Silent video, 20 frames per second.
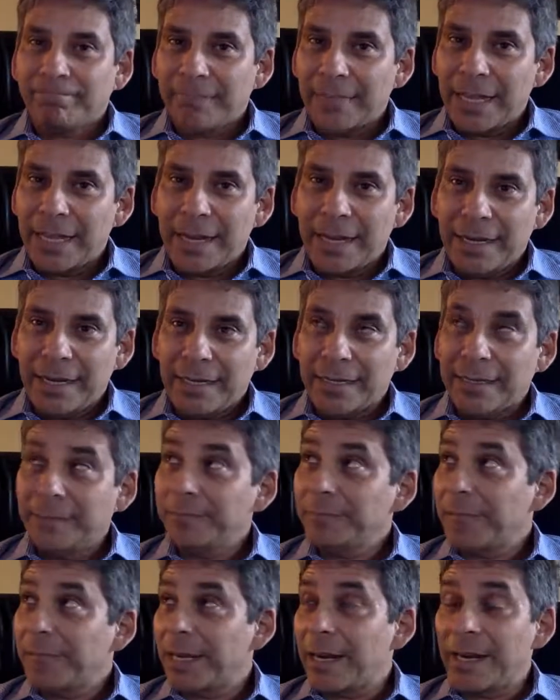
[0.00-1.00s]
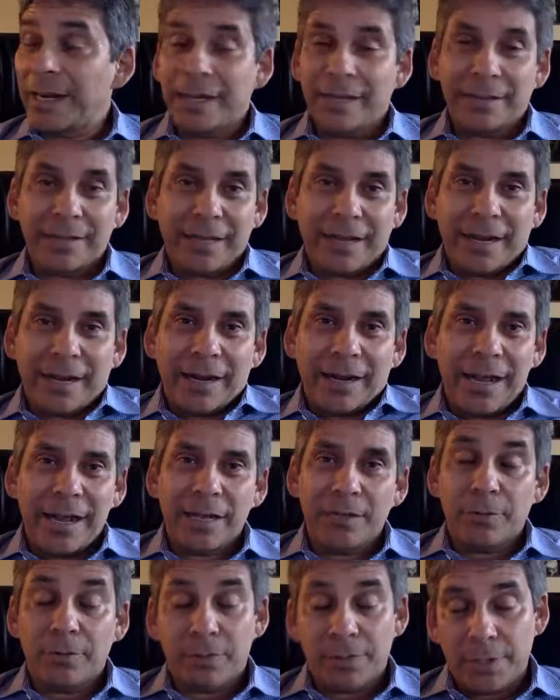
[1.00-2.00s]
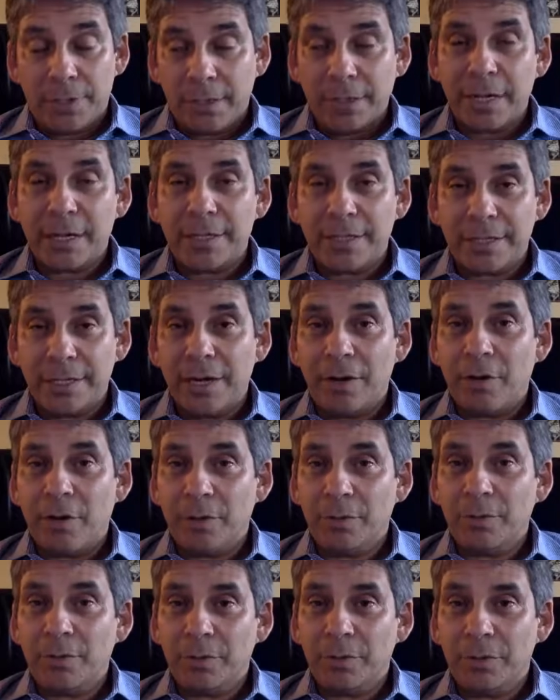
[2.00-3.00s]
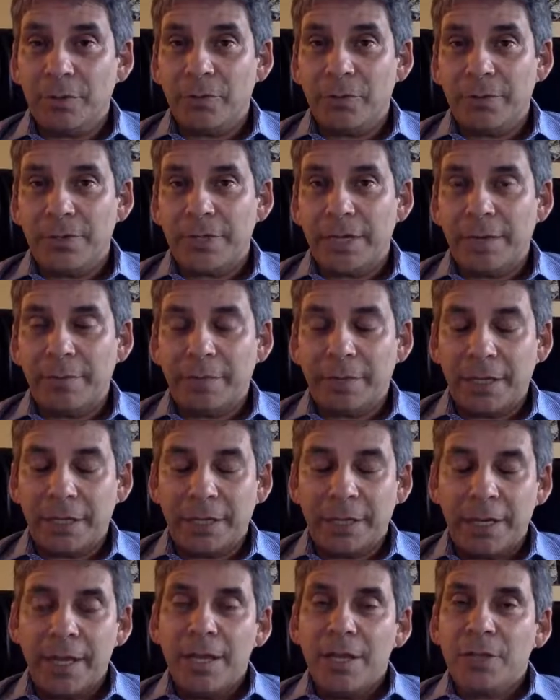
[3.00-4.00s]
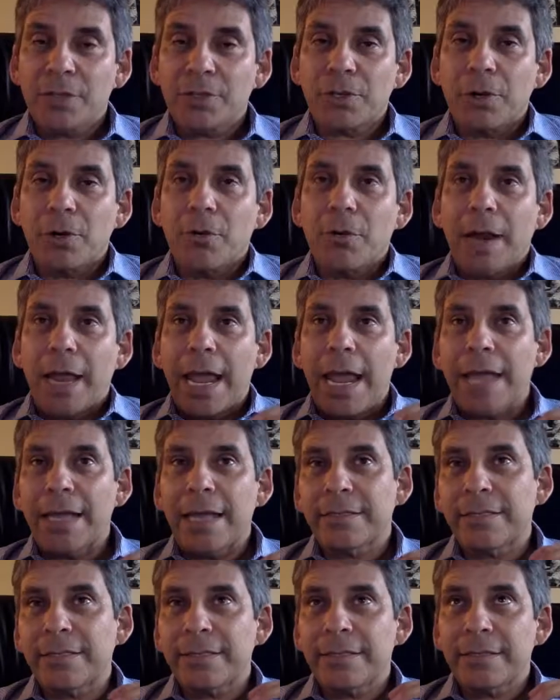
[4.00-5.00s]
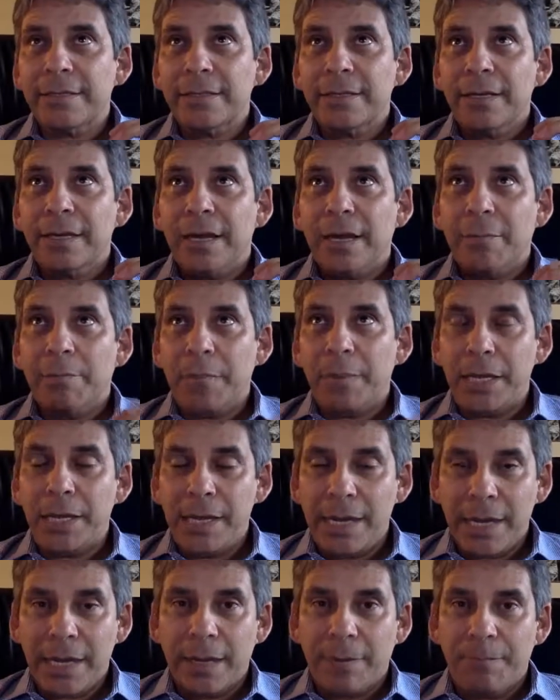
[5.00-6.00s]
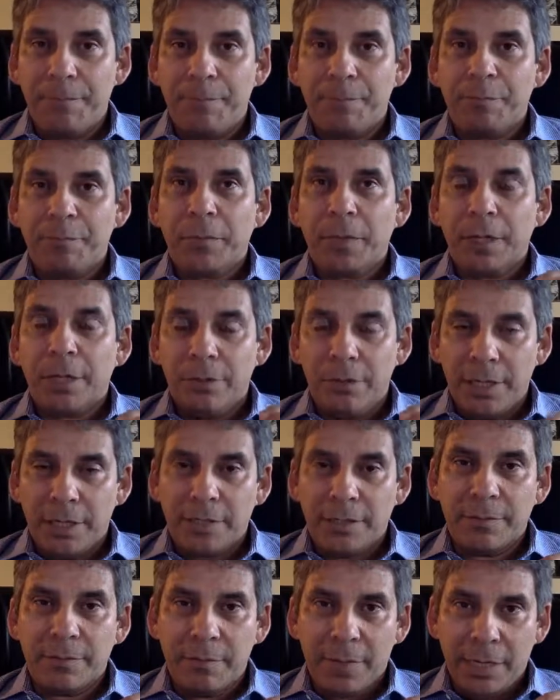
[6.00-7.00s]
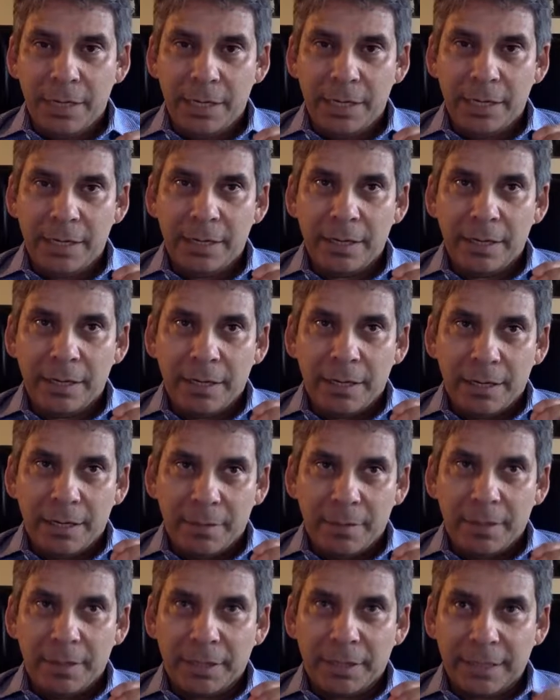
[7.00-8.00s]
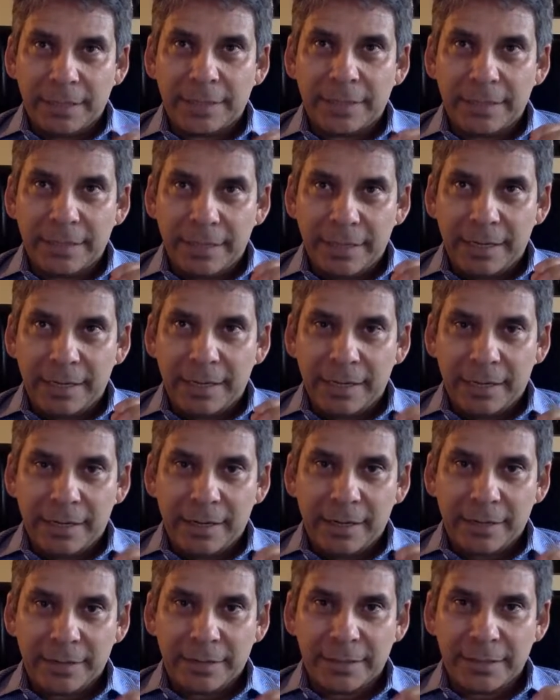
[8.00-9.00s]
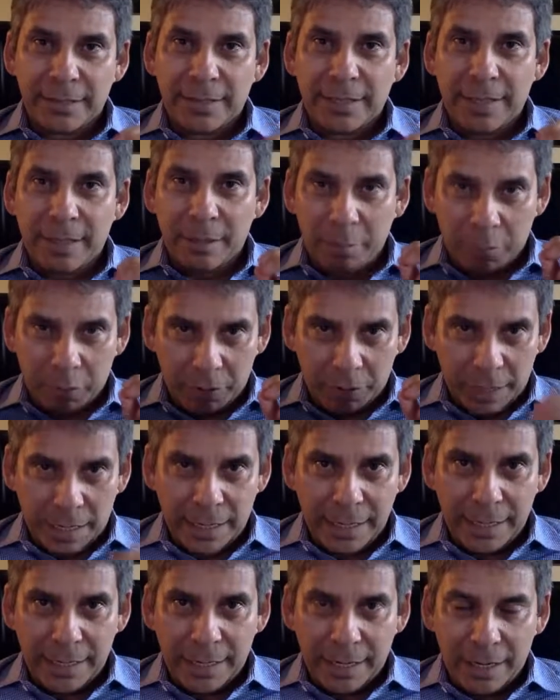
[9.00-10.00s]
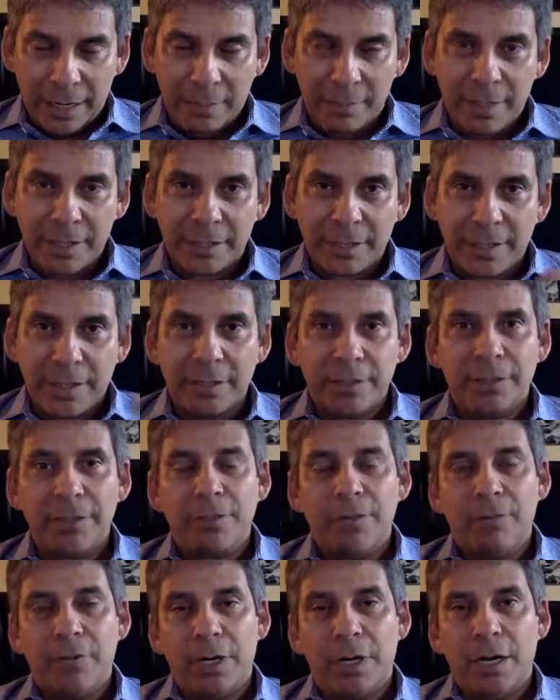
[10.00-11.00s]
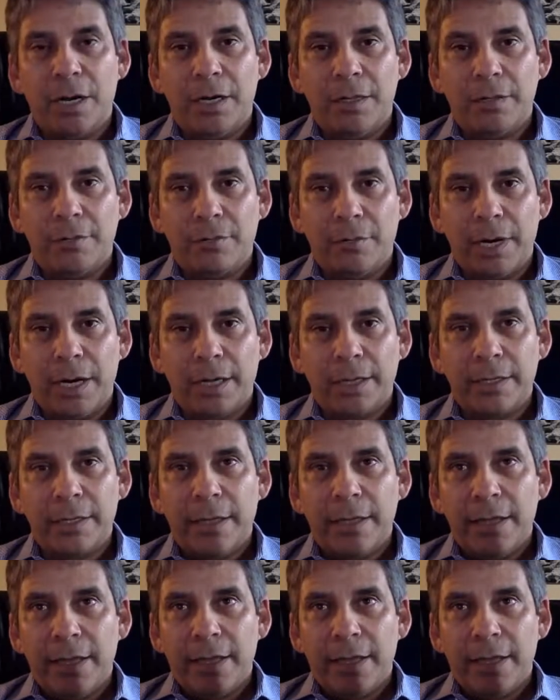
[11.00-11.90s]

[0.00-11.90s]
they kind of hand you. A lot of CROs will do the same thing. So as a PM, you need to be, like I said, and I'll say it again, apply common sense to a contract